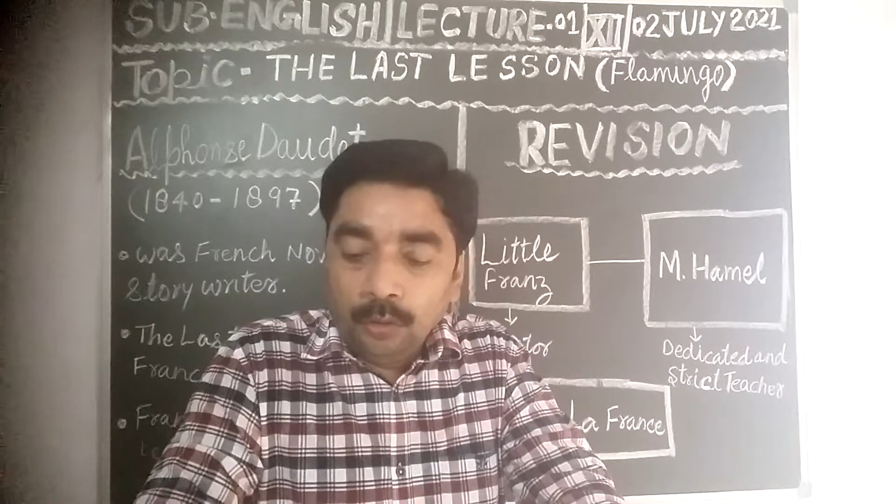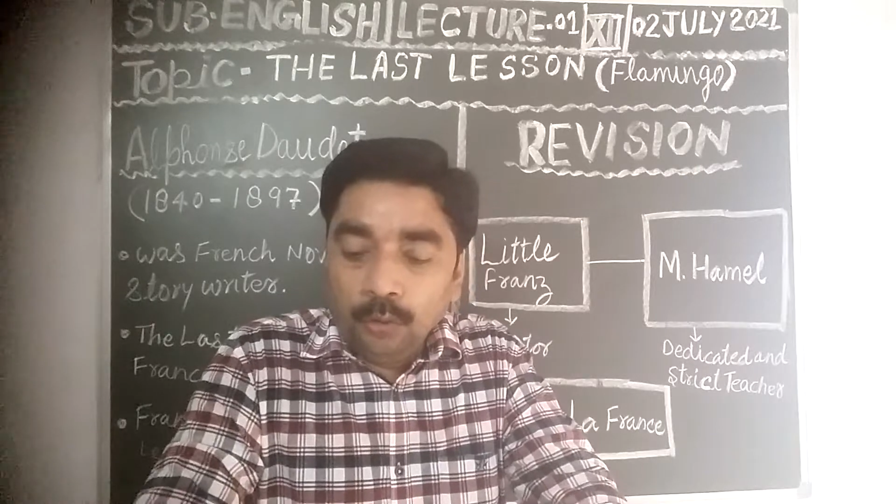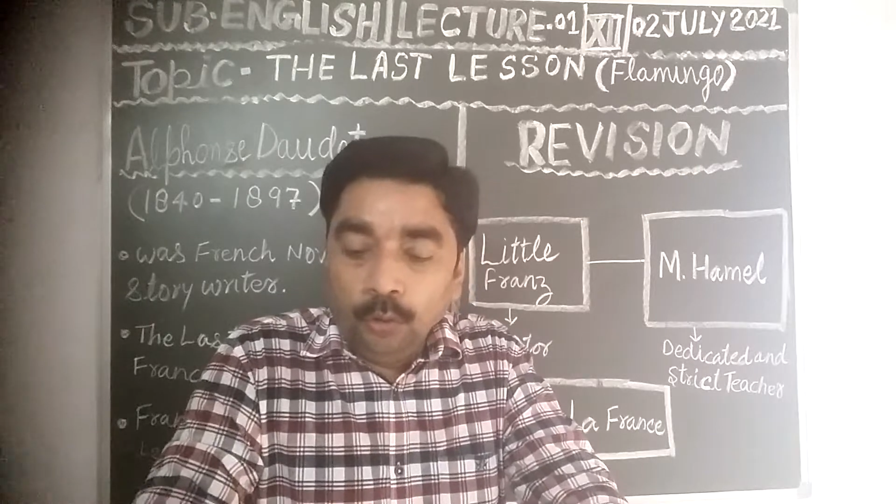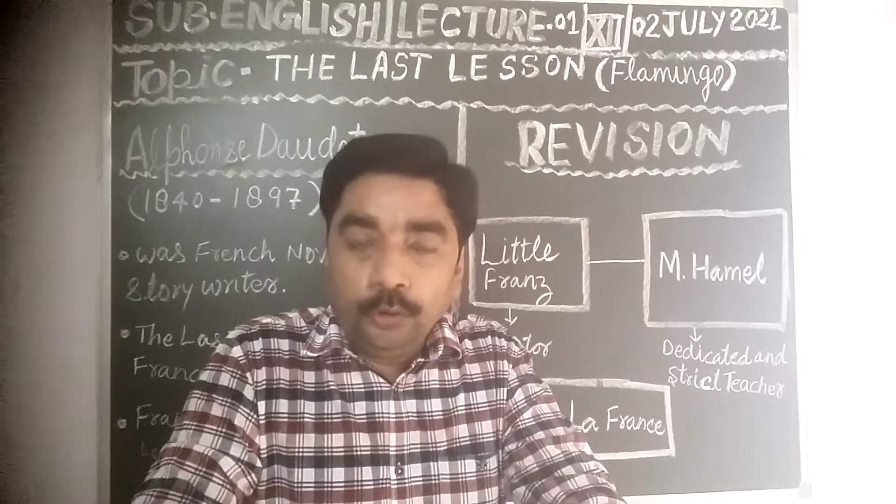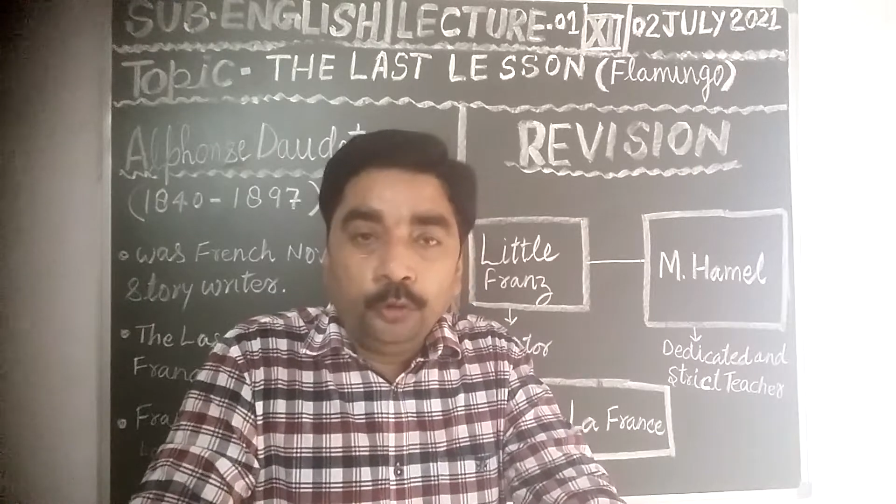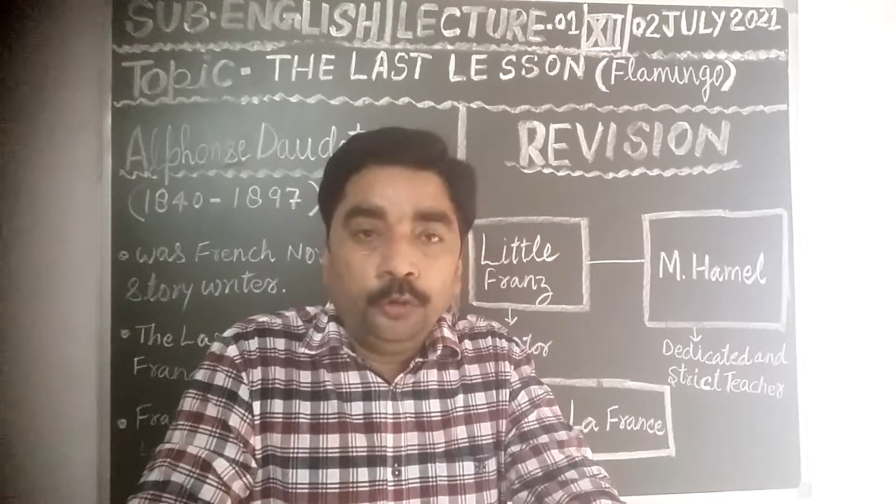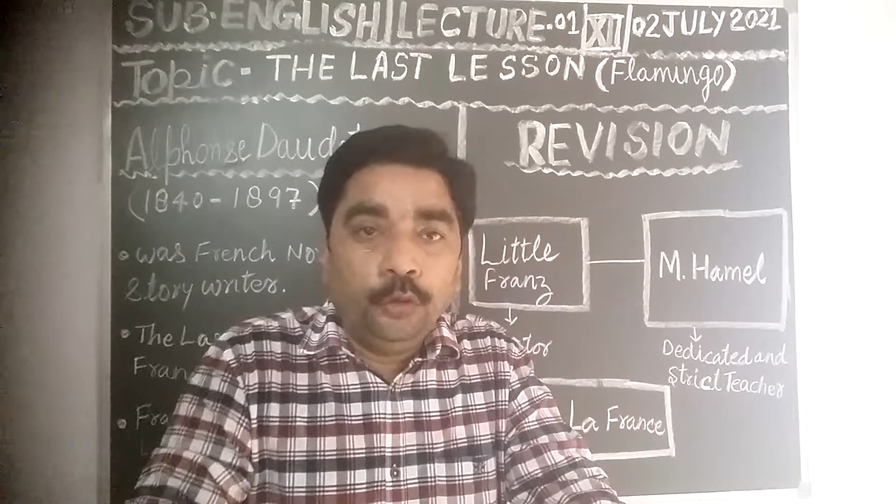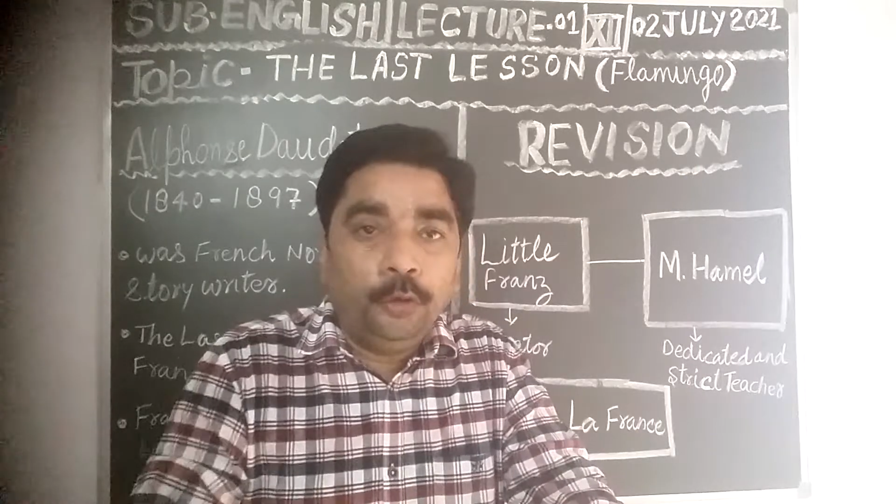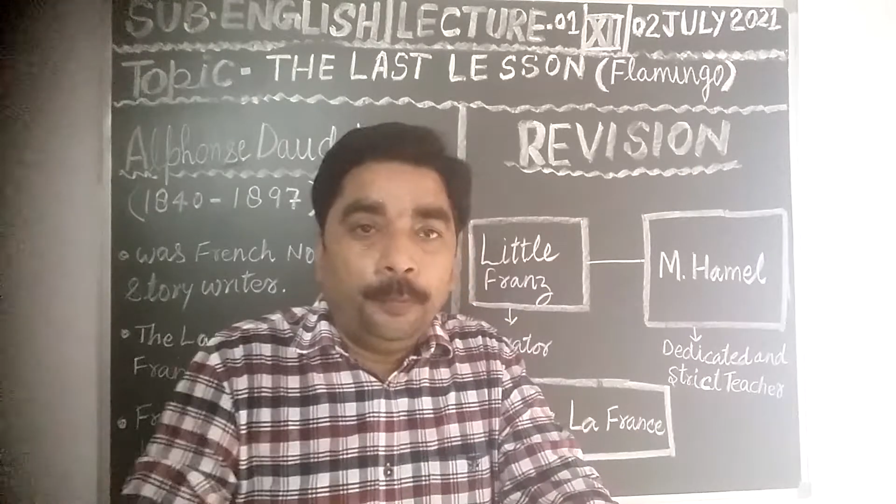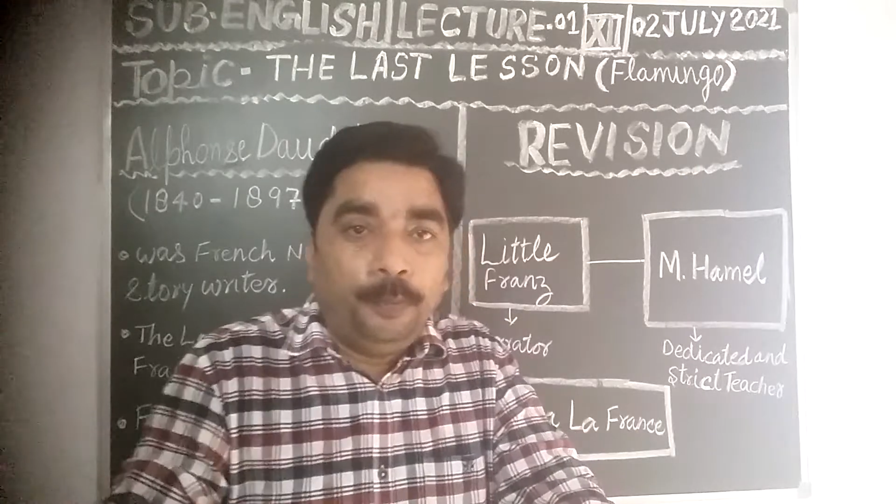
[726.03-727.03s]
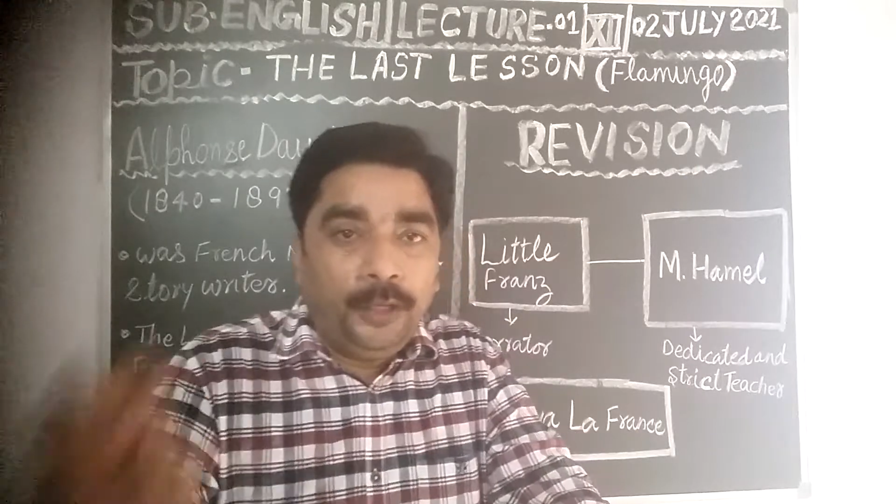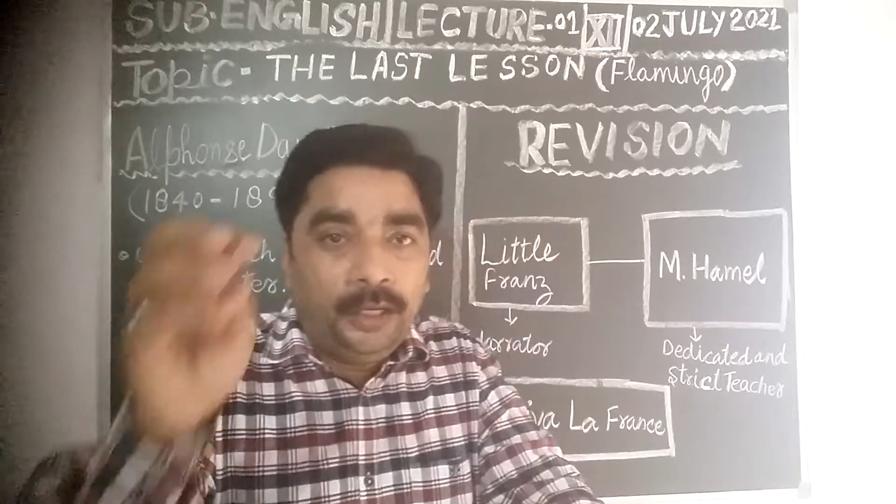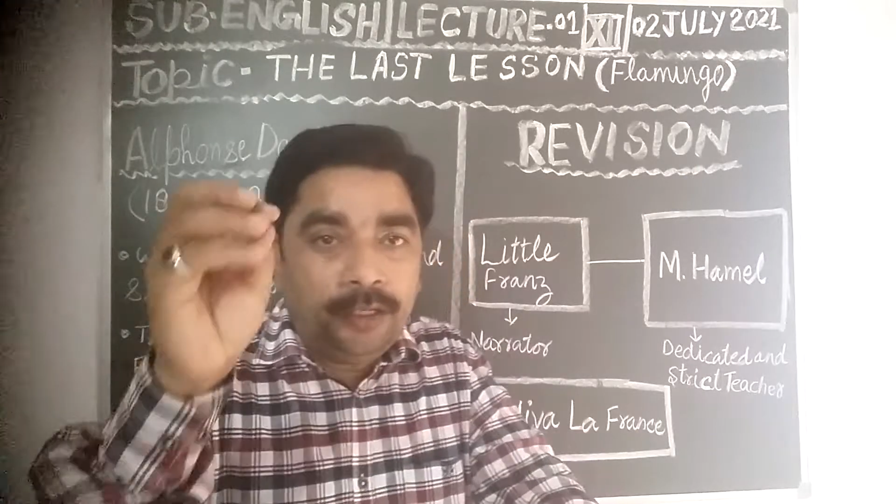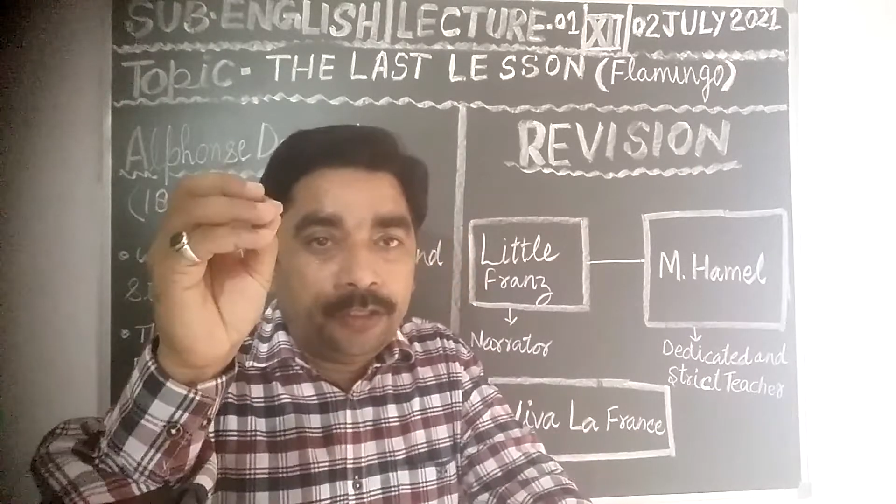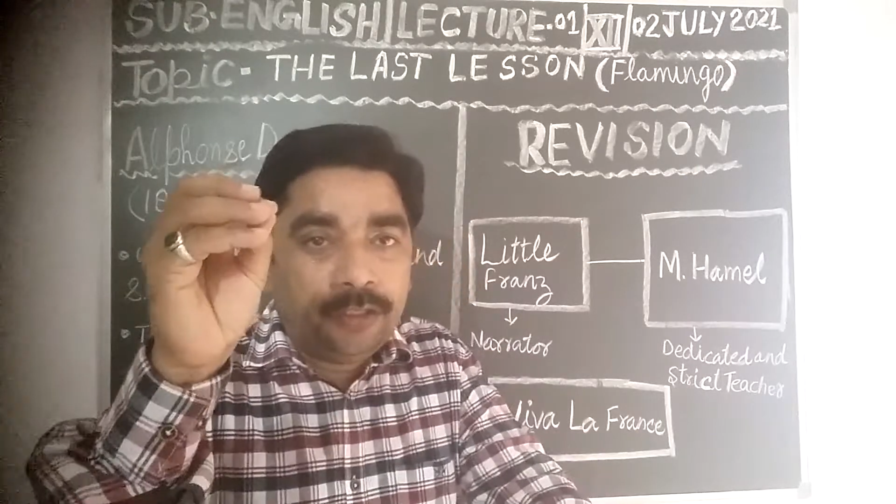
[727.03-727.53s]
"Go to your
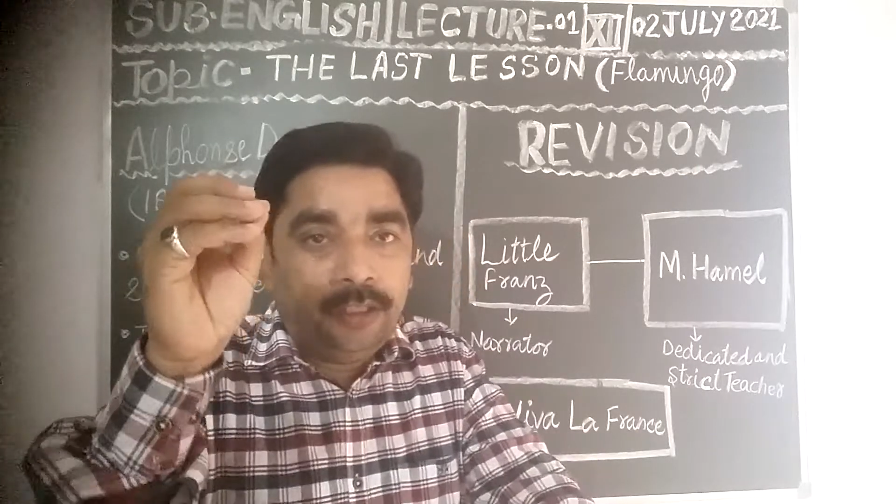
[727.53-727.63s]
place,